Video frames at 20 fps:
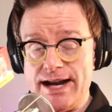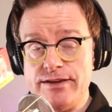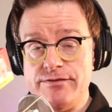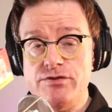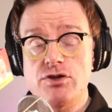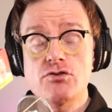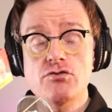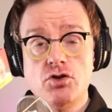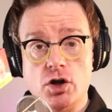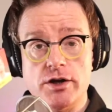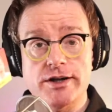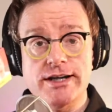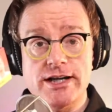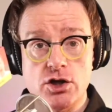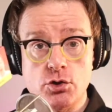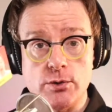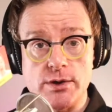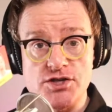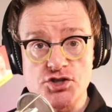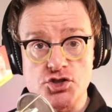And if you've got any
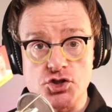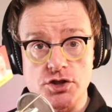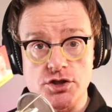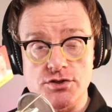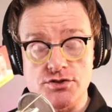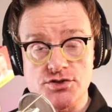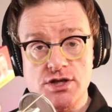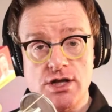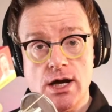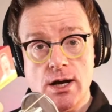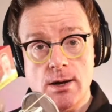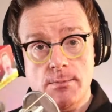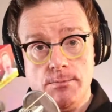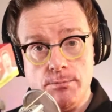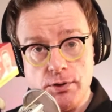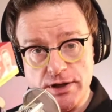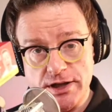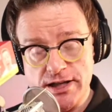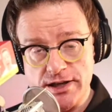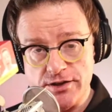questions,
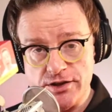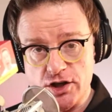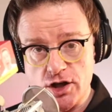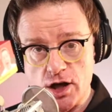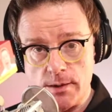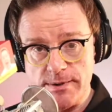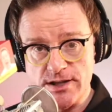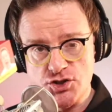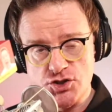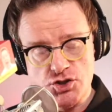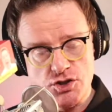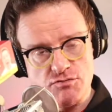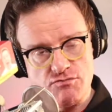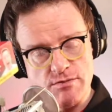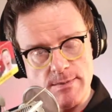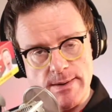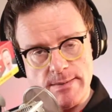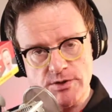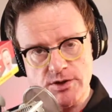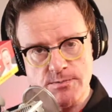put it in the comments. Just
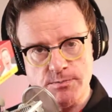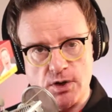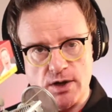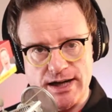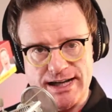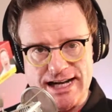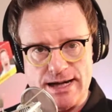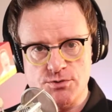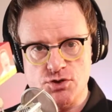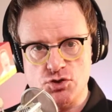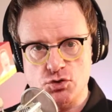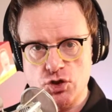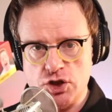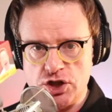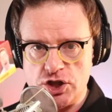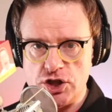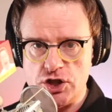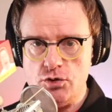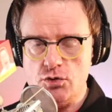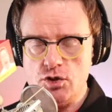remember to put a capital
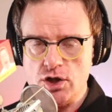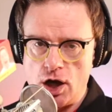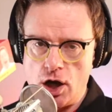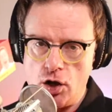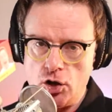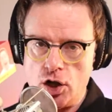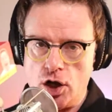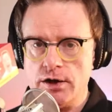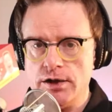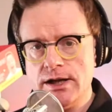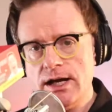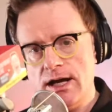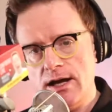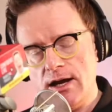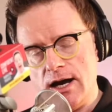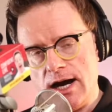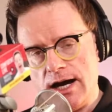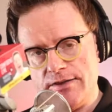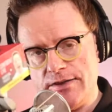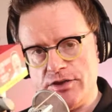Q
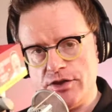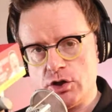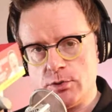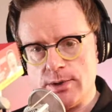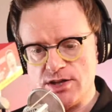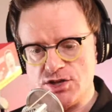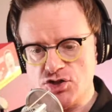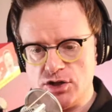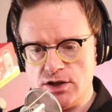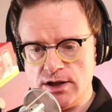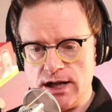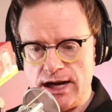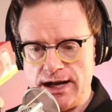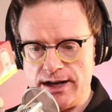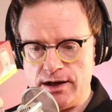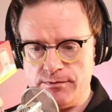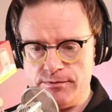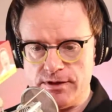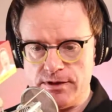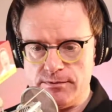and then the question,
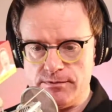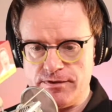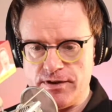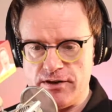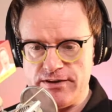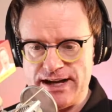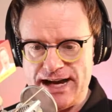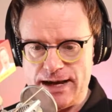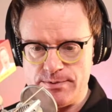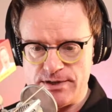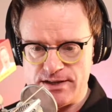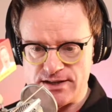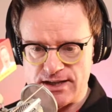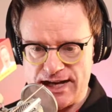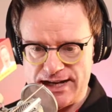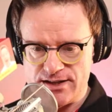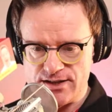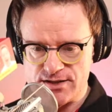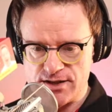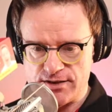and I'll be very happy
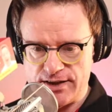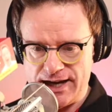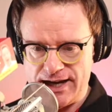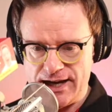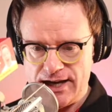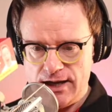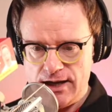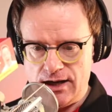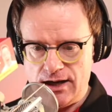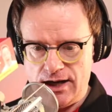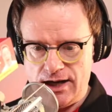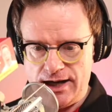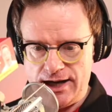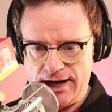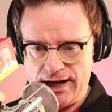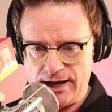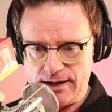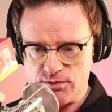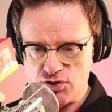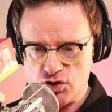to answer that.
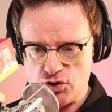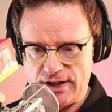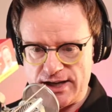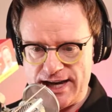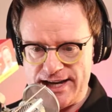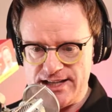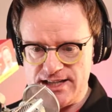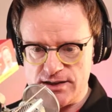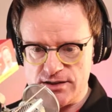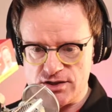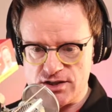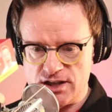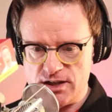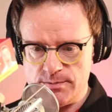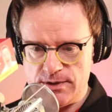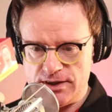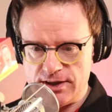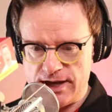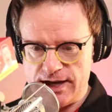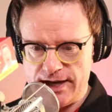I'm sure Katie is going
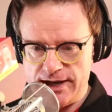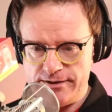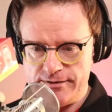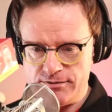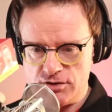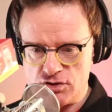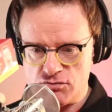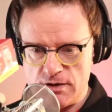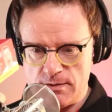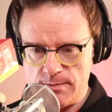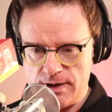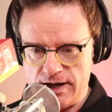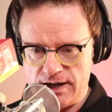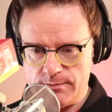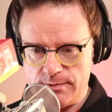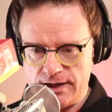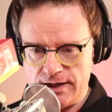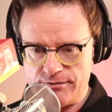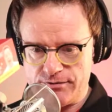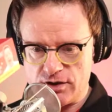to be there to
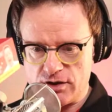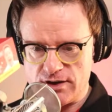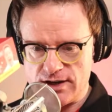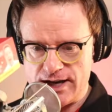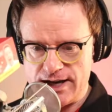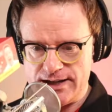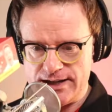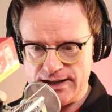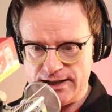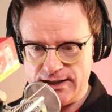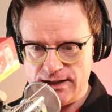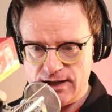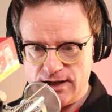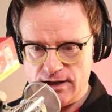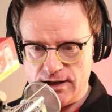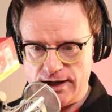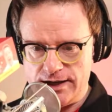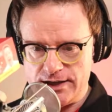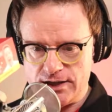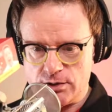remind me if there are any
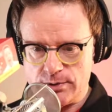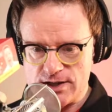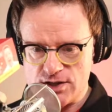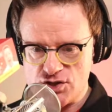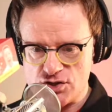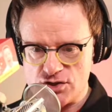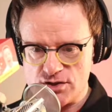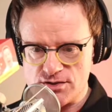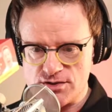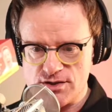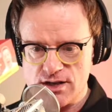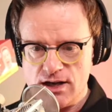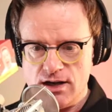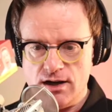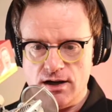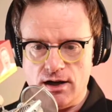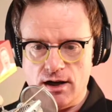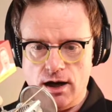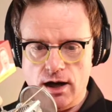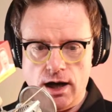questions
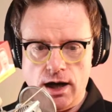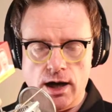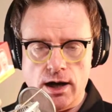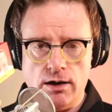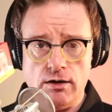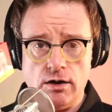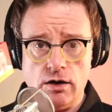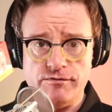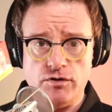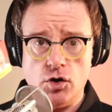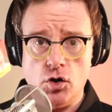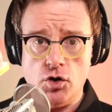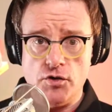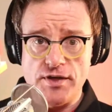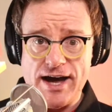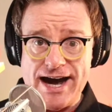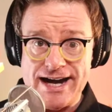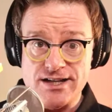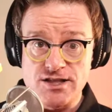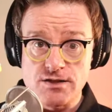for
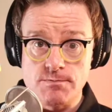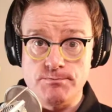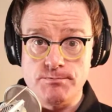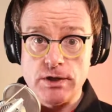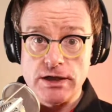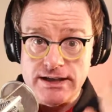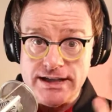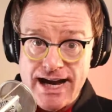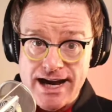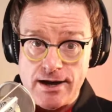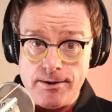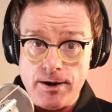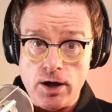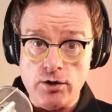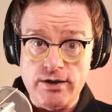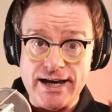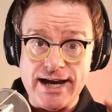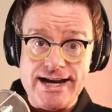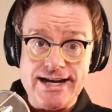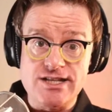that. But yeah,
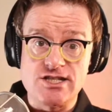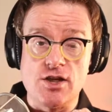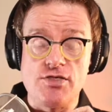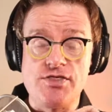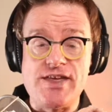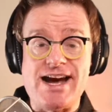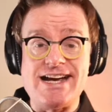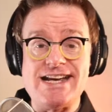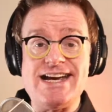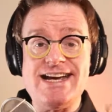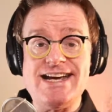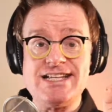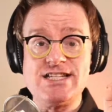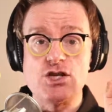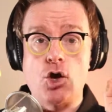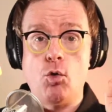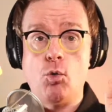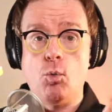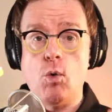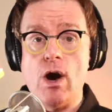okay, so that
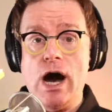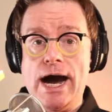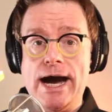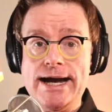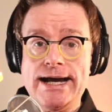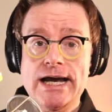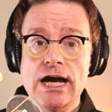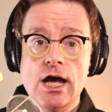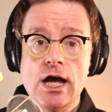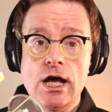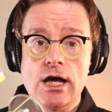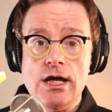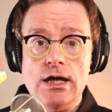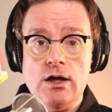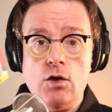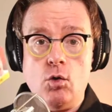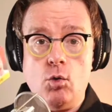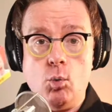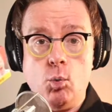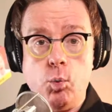is why.
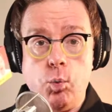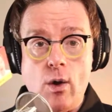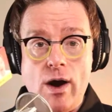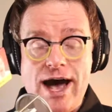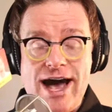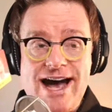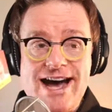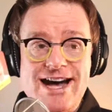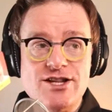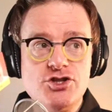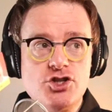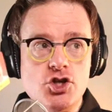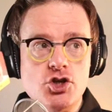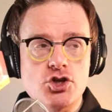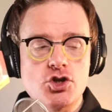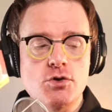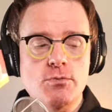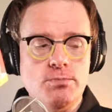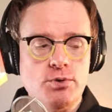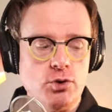Where do
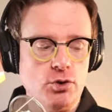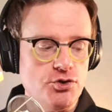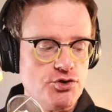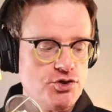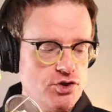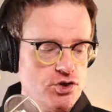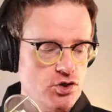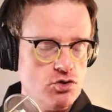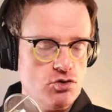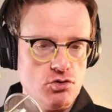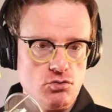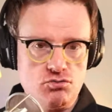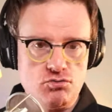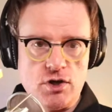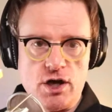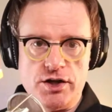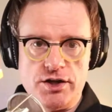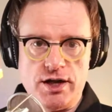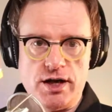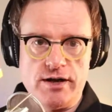you put your
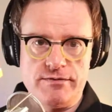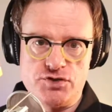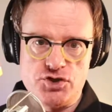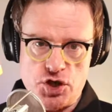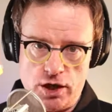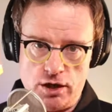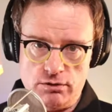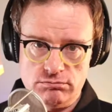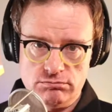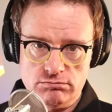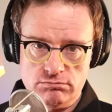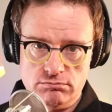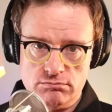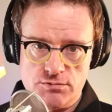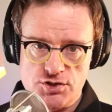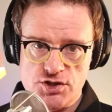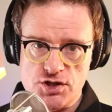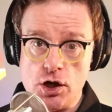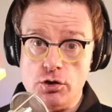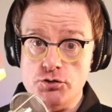run of show?
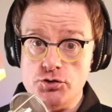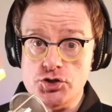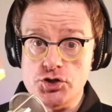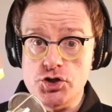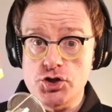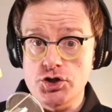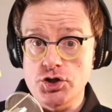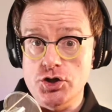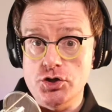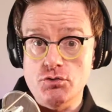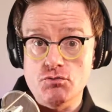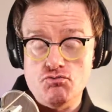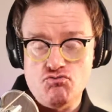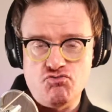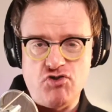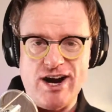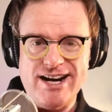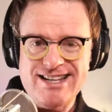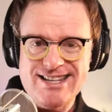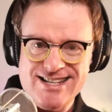So do you
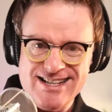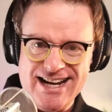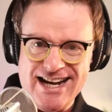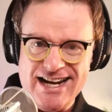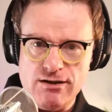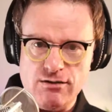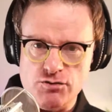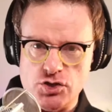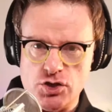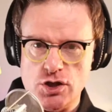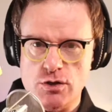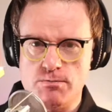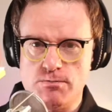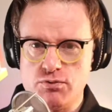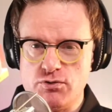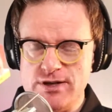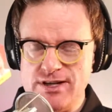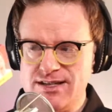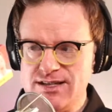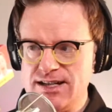write it out? Do you
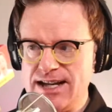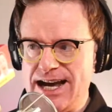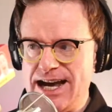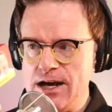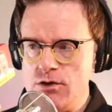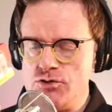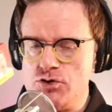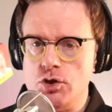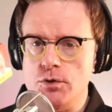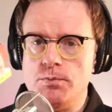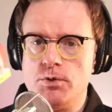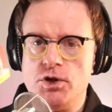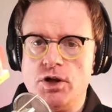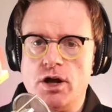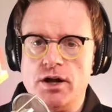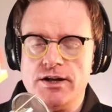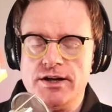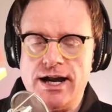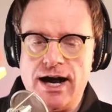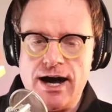print it out? Do you put it
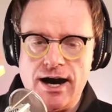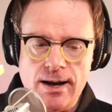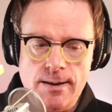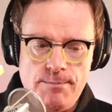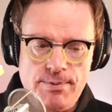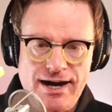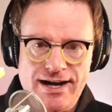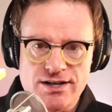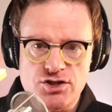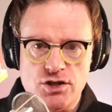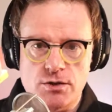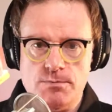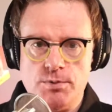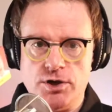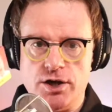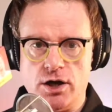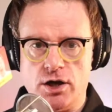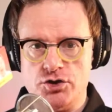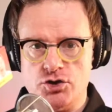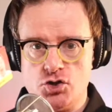on an iPad? Do you
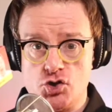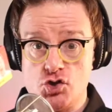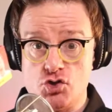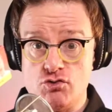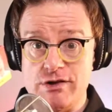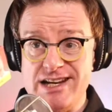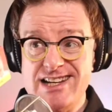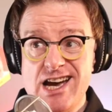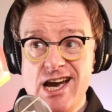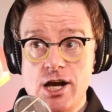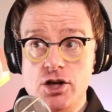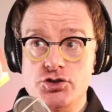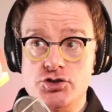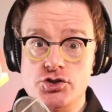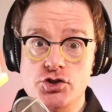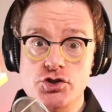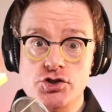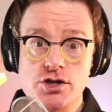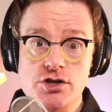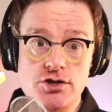put it on your screen?
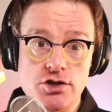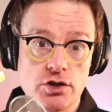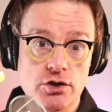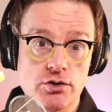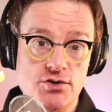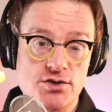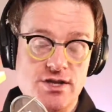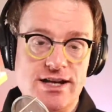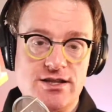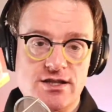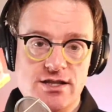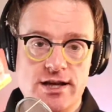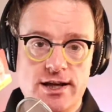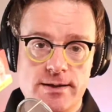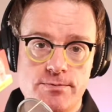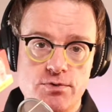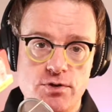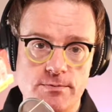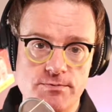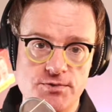Do you use a
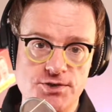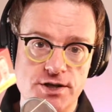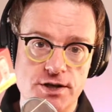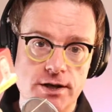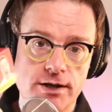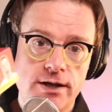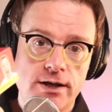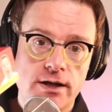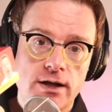teleprompter?